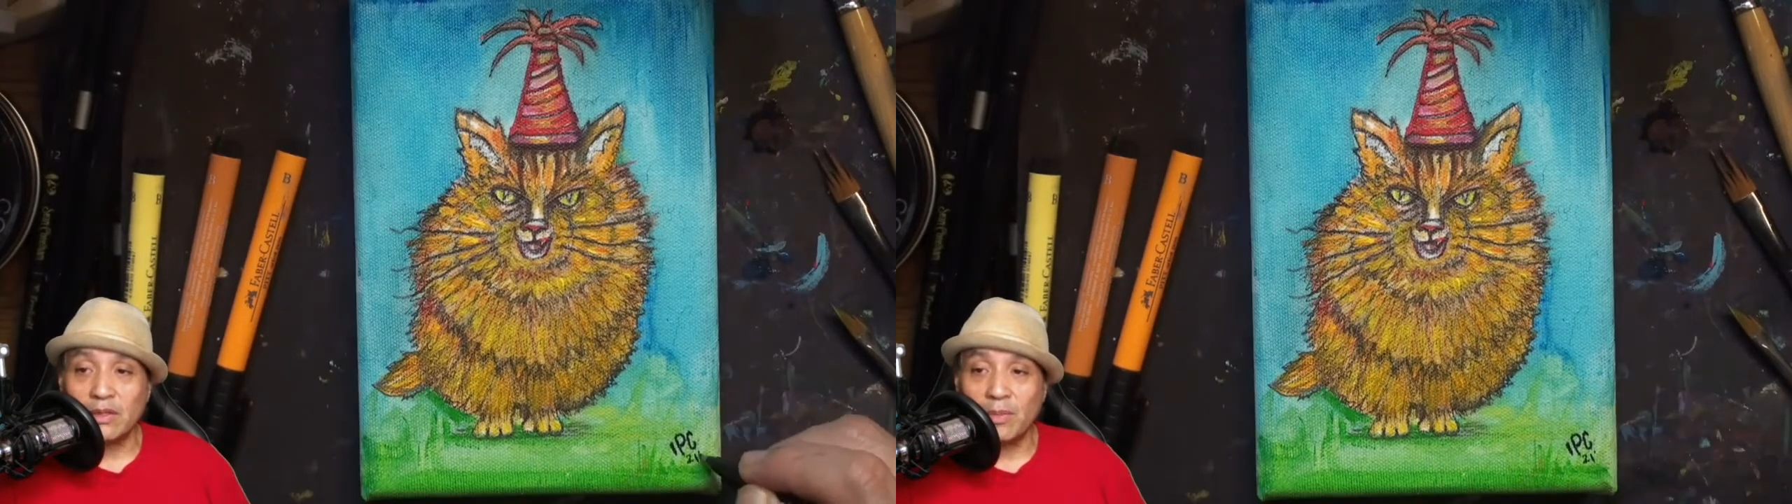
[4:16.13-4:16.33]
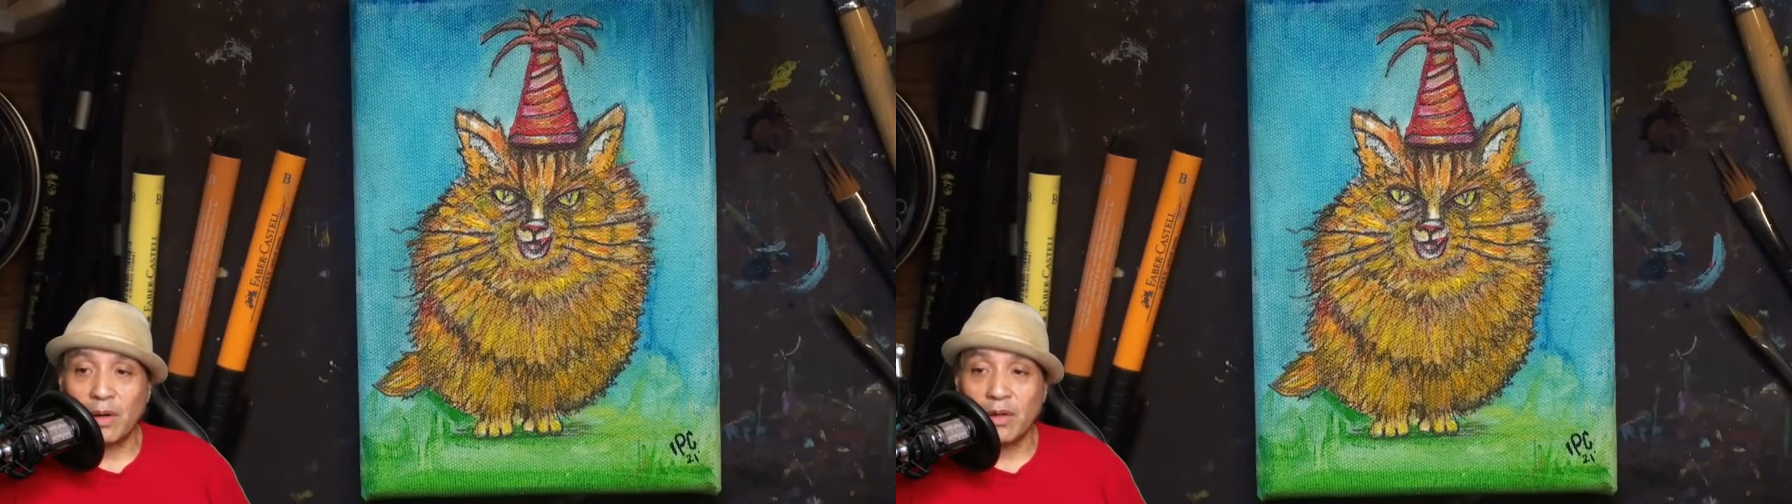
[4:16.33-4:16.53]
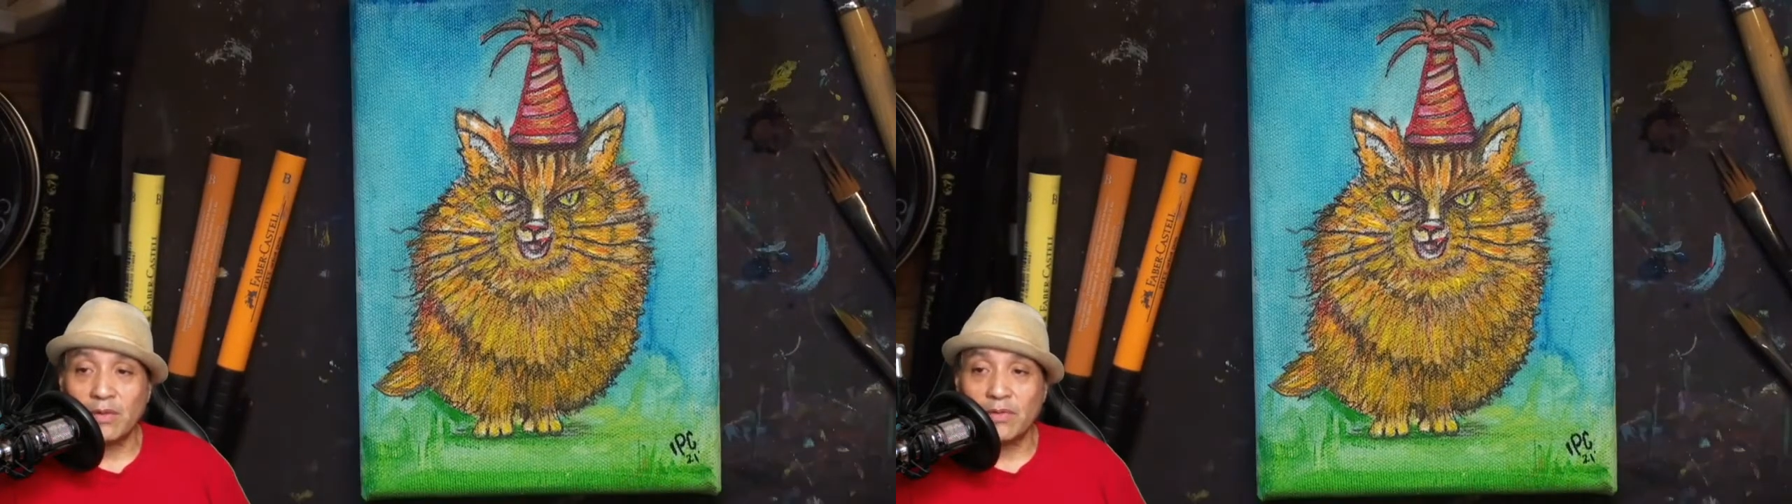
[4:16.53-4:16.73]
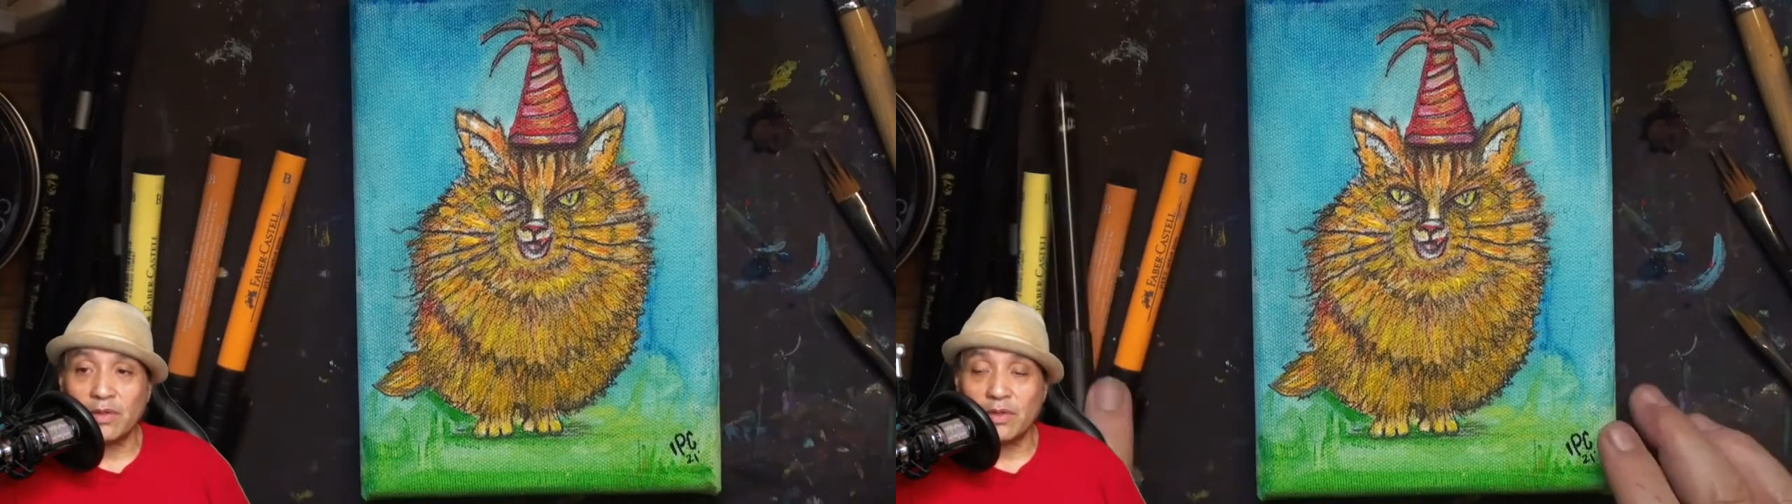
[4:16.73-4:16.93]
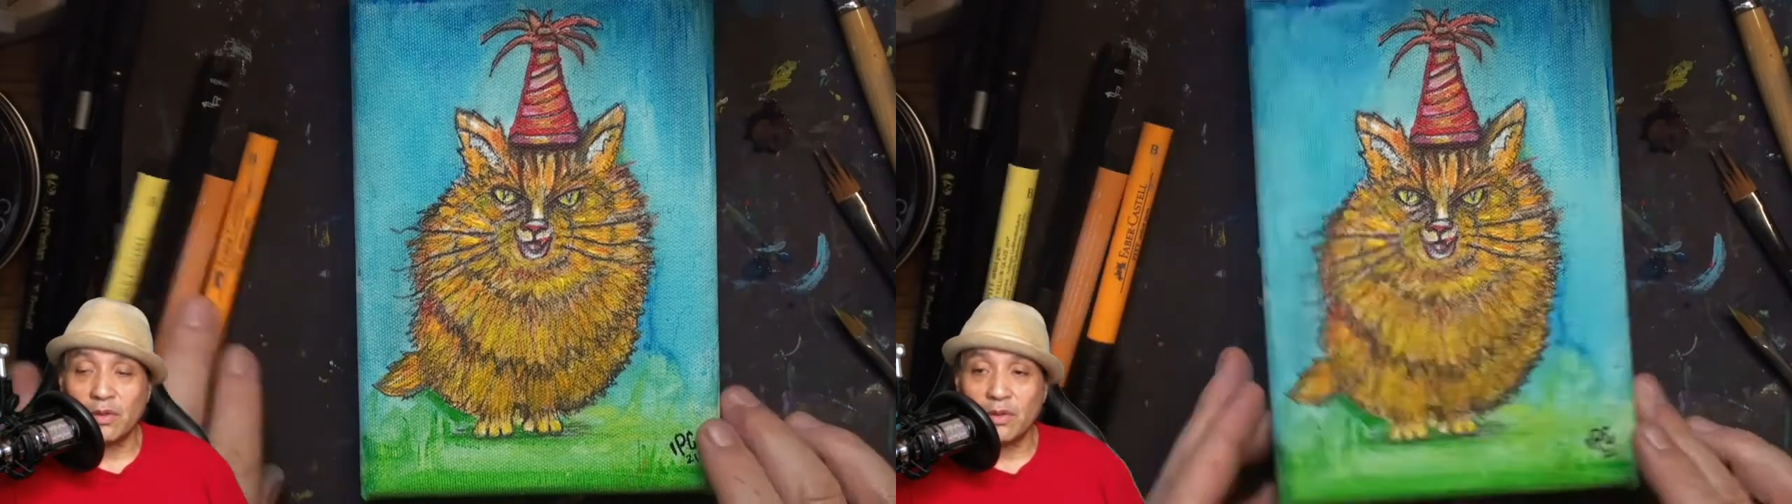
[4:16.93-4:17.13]
a part of
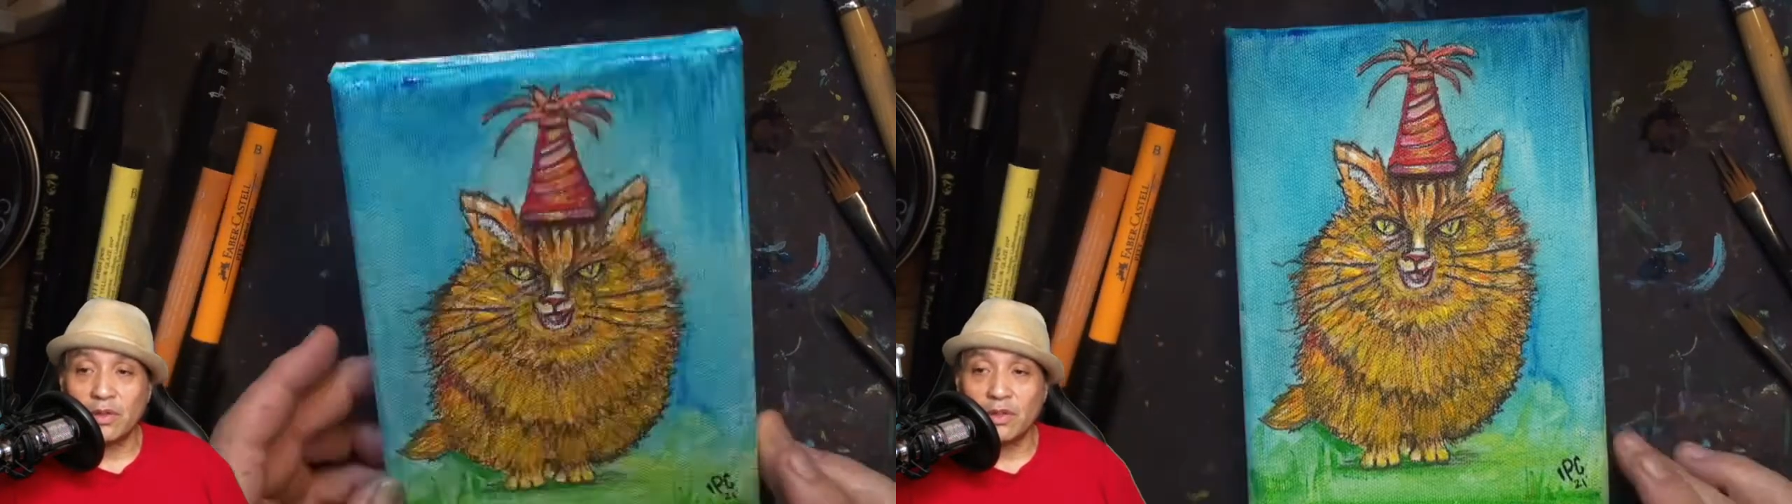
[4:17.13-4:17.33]
this whole